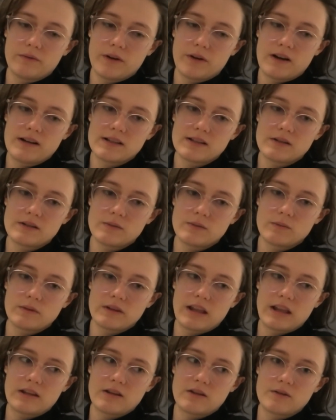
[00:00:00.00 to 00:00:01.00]
for us
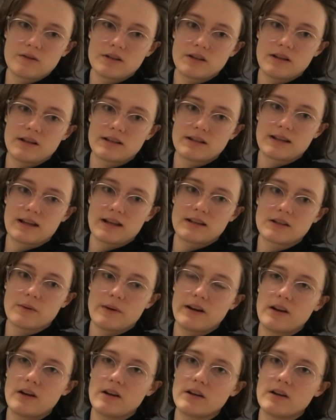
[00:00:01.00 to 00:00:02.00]
that Jonas and I discussed
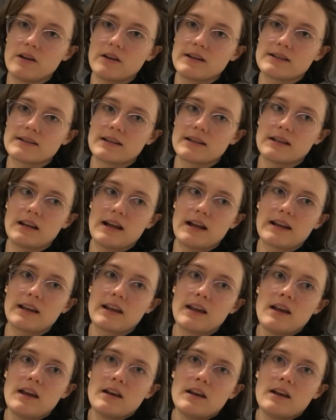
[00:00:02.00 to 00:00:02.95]
quite early on is that like,